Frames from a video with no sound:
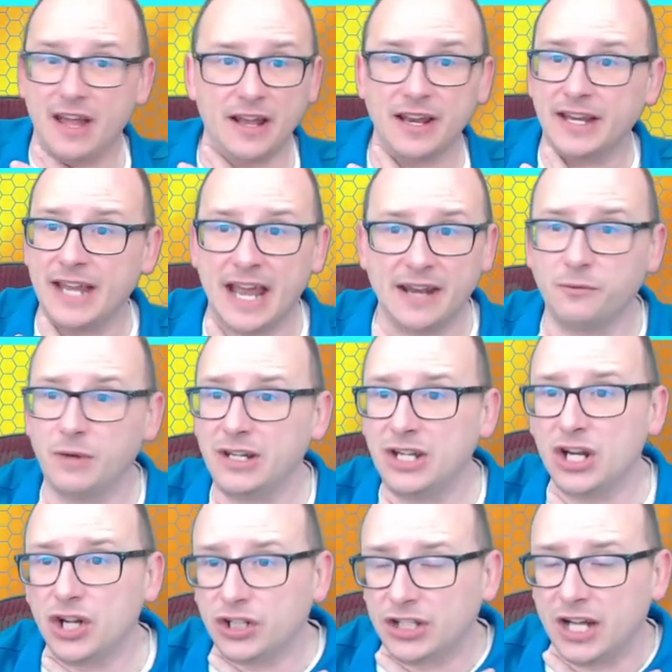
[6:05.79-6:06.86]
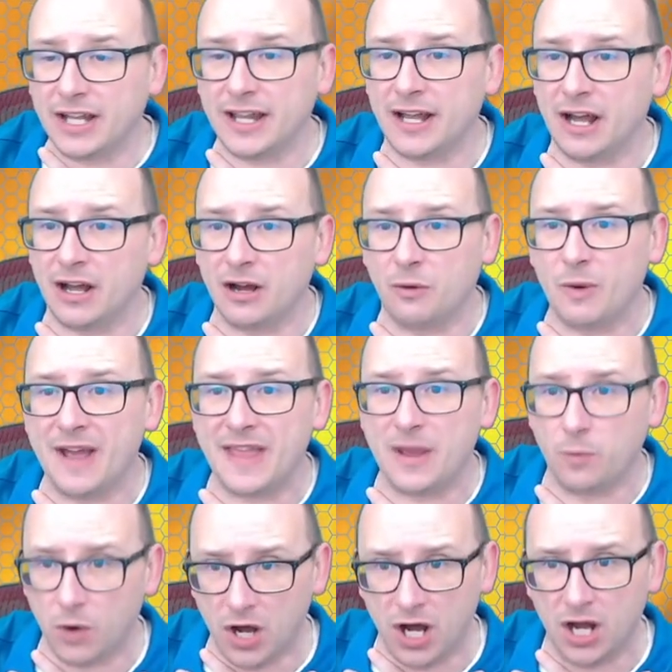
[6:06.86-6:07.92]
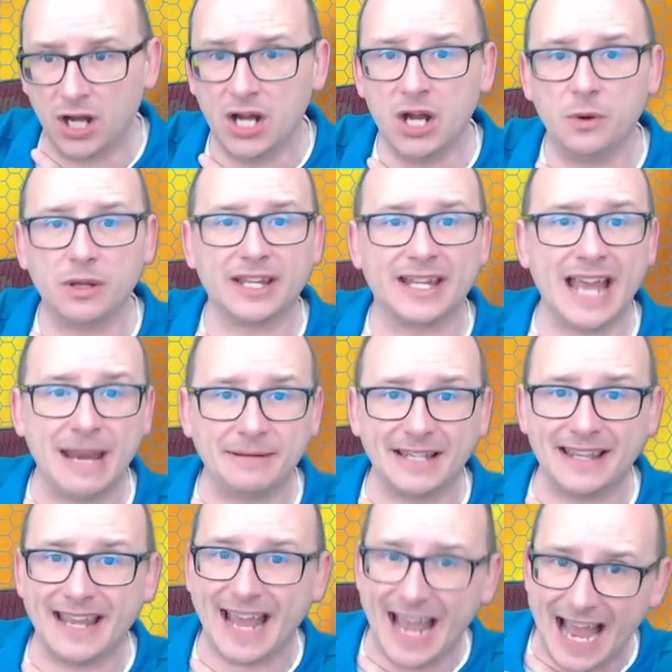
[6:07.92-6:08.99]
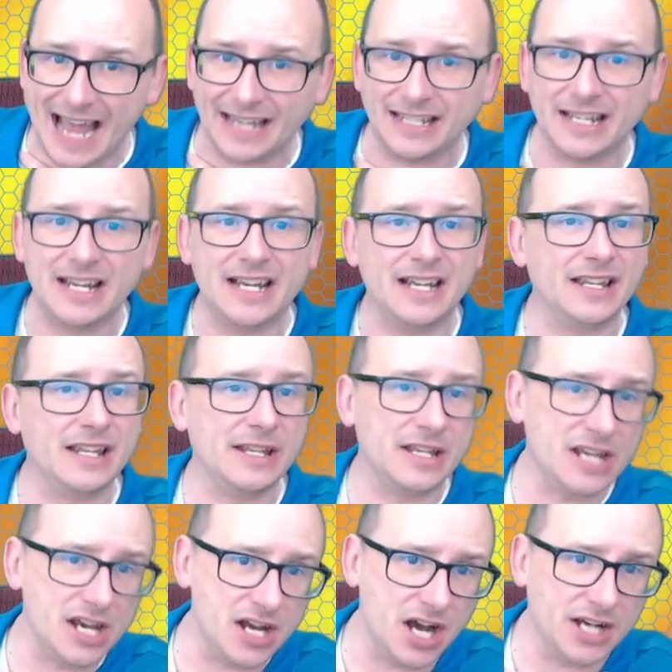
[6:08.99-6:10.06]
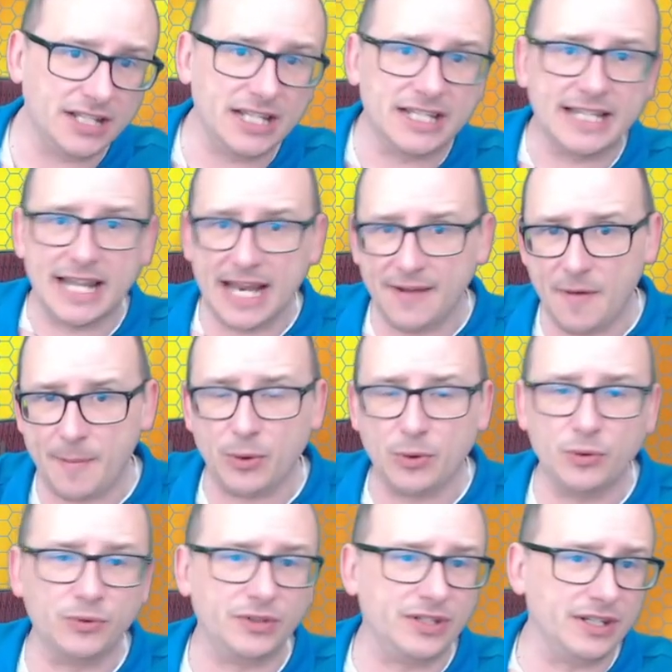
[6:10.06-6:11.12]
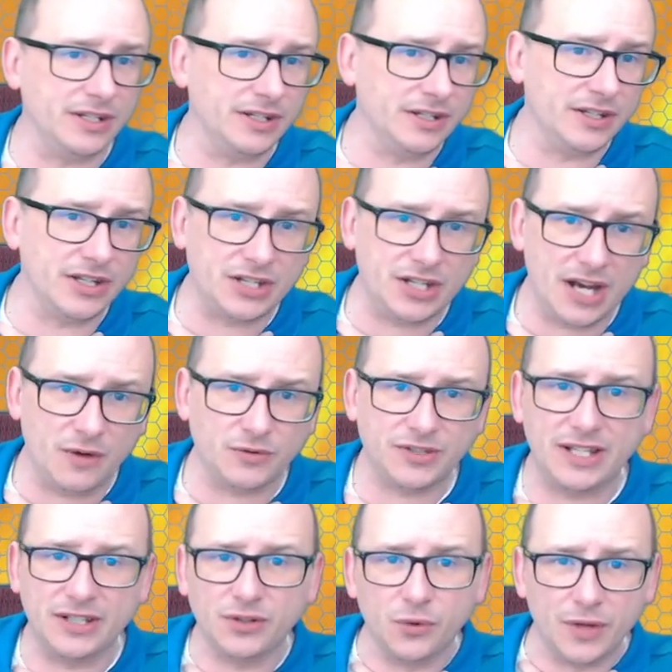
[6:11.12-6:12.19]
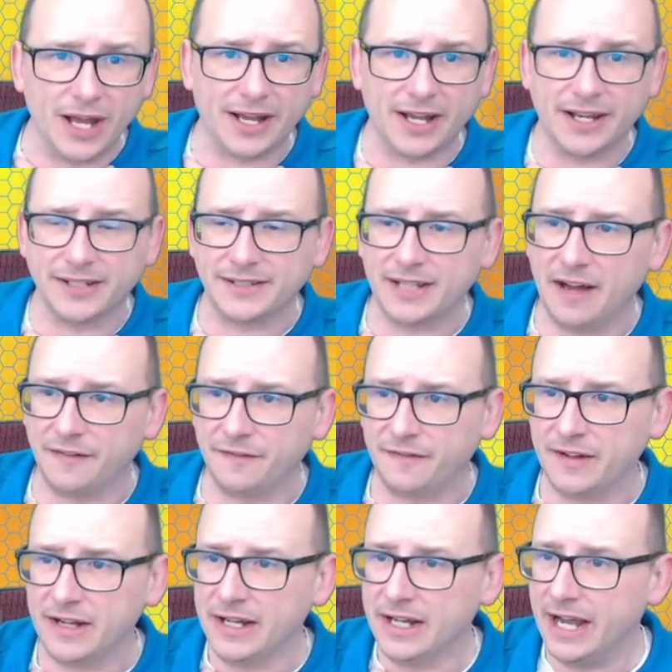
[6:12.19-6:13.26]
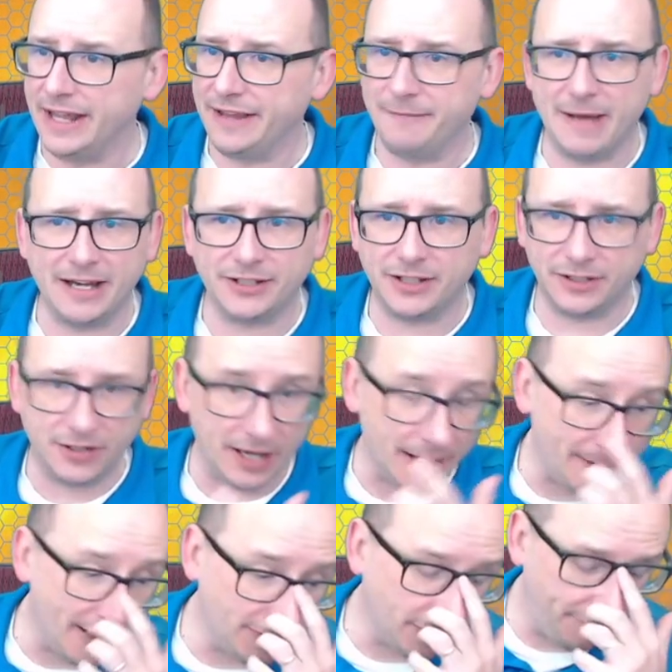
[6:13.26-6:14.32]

And again, when you looked at where they were with the games that they had, the Uniteds, the Liverpools, the Chelseas, all that kind of stuff, and they managed to dig it out.